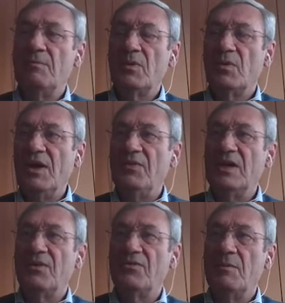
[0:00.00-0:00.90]

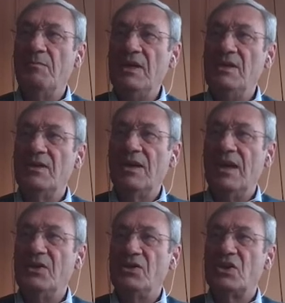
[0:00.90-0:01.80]
graphic of the median
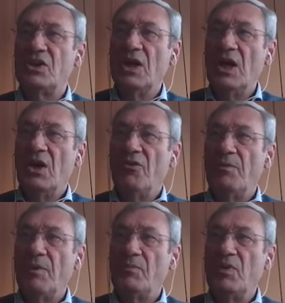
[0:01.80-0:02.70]
age of
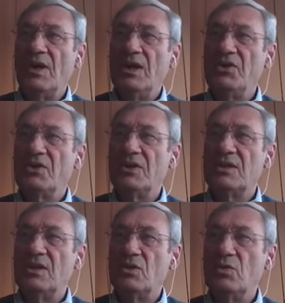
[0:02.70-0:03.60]
populations
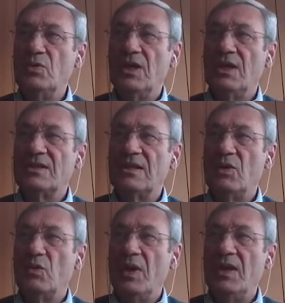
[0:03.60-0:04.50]
in
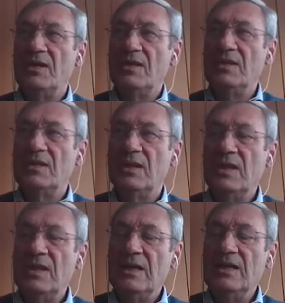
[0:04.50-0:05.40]
2020s
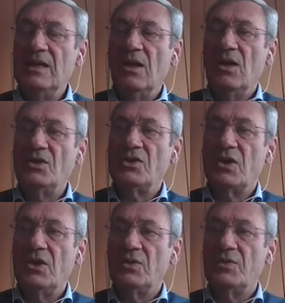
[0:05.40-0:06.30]
in large
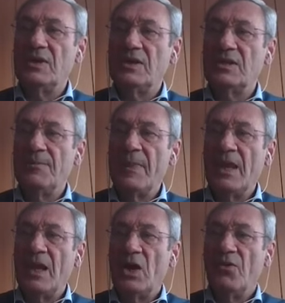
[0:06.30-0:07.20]
countries
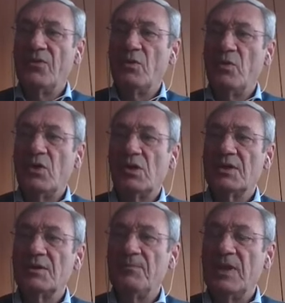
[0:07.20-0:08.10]
of the
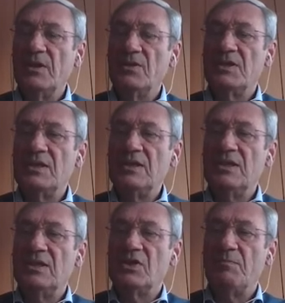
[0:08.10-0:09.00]
world. And you see
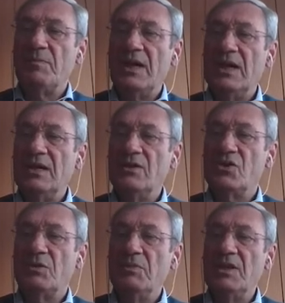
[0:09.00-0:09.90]
that Japan and
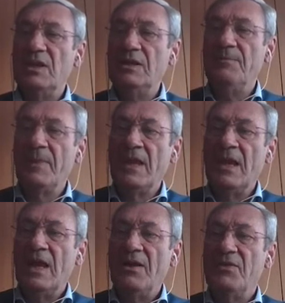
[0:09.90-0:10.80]
Germany
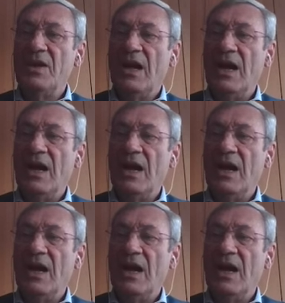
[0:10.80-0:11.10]
have the